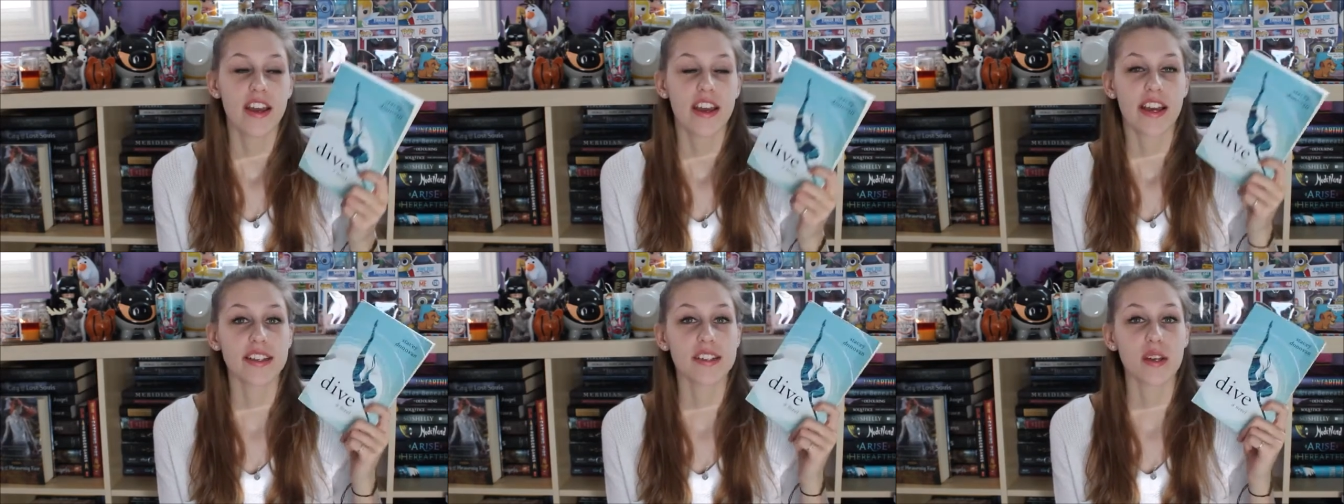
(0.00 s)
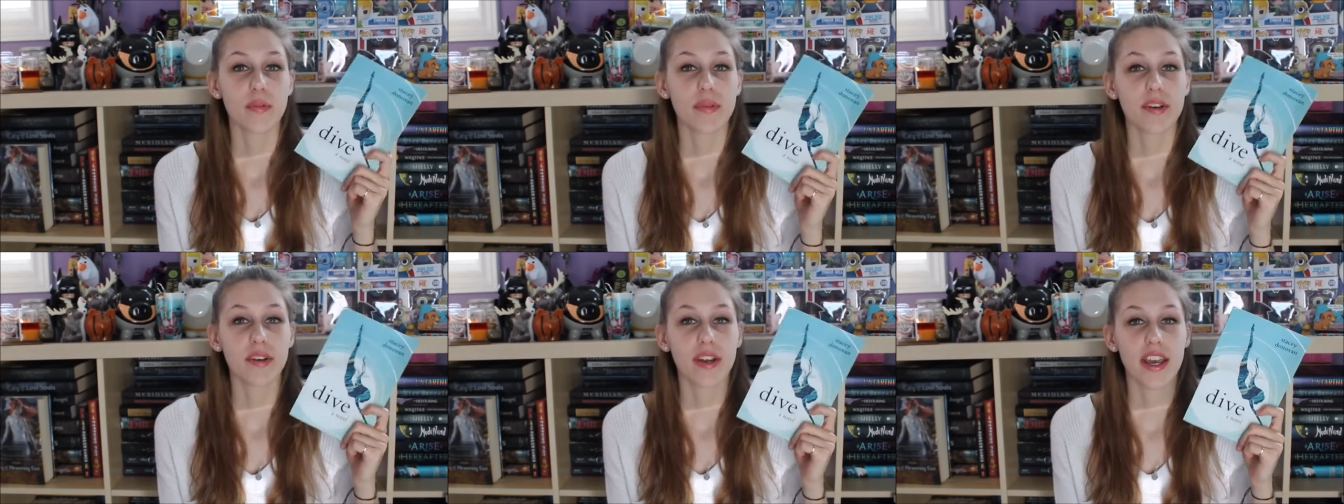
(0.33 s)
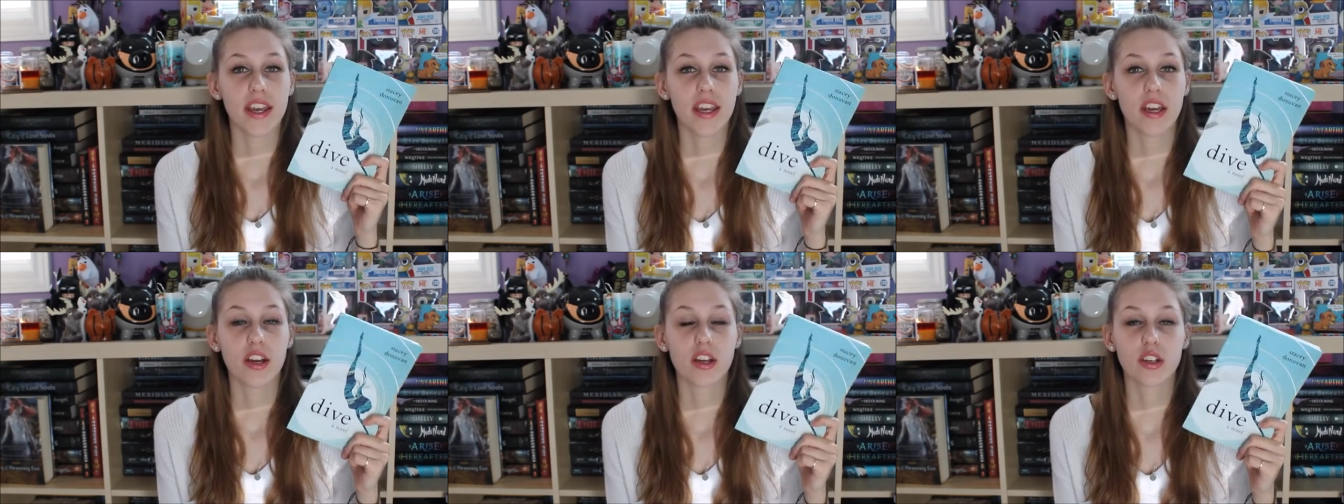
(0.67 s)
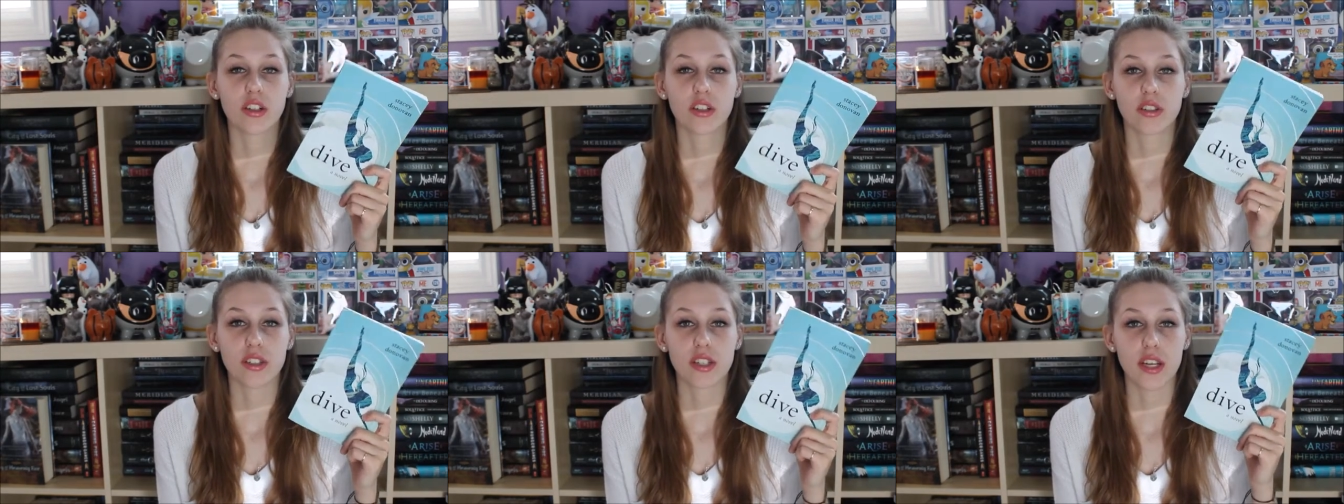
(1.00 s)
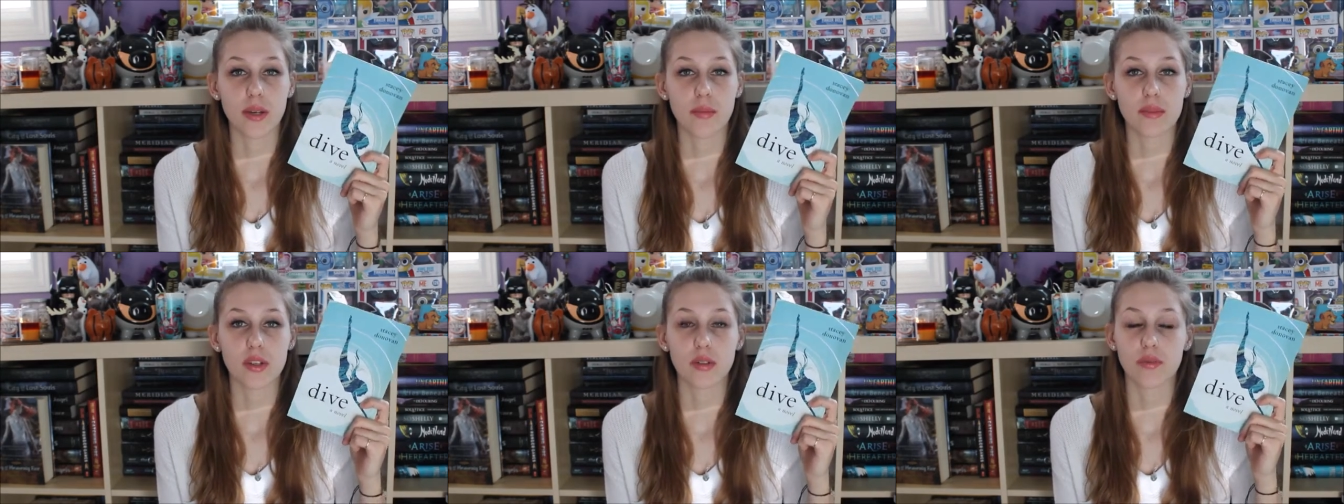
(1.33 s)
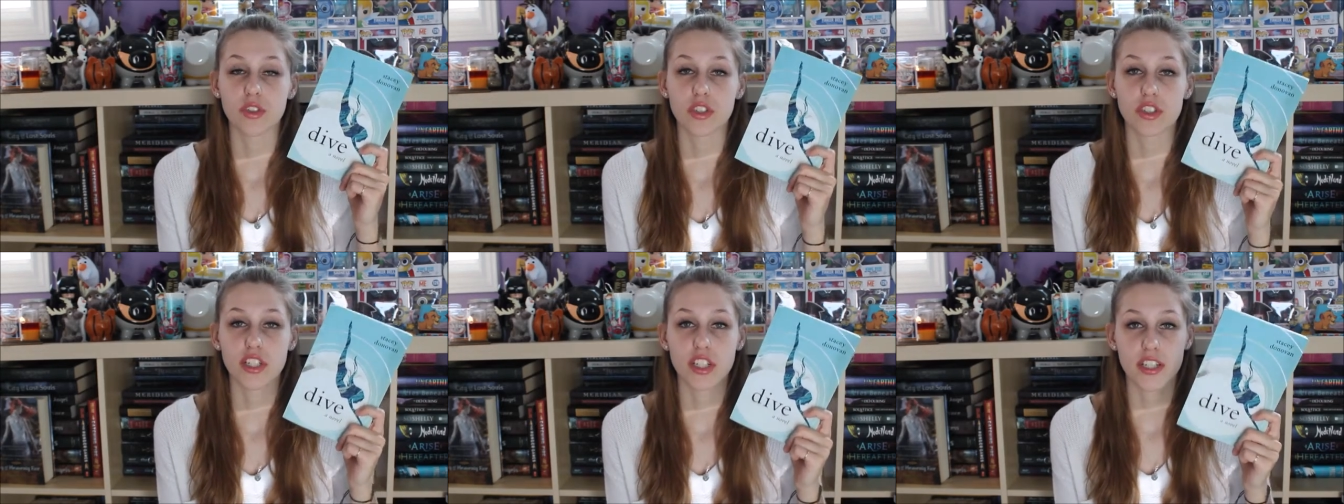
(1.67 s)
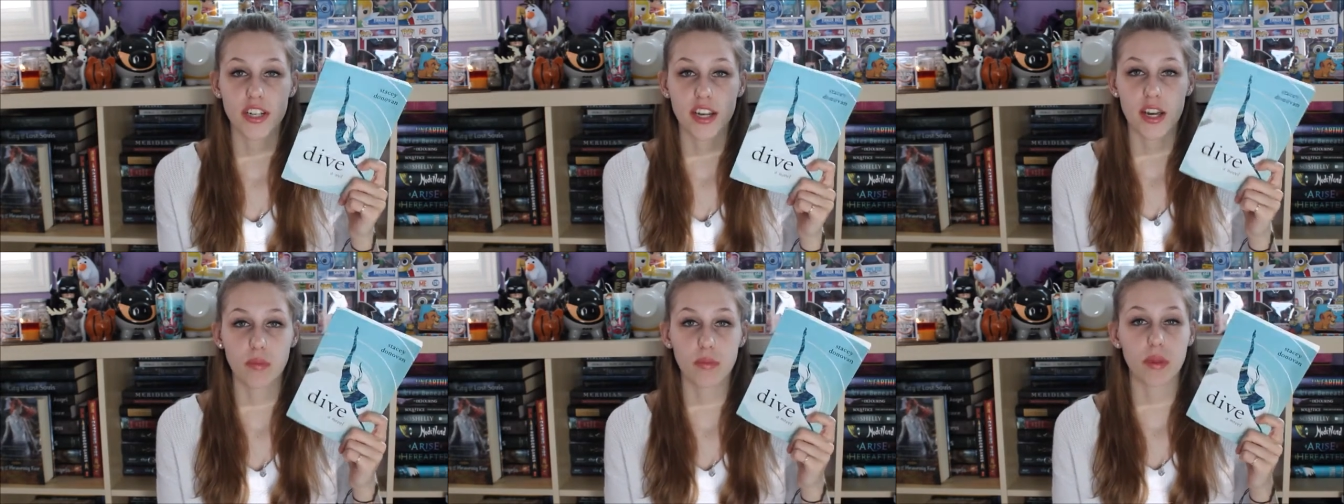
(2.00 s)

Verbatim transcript: It's about a girl named Virginia.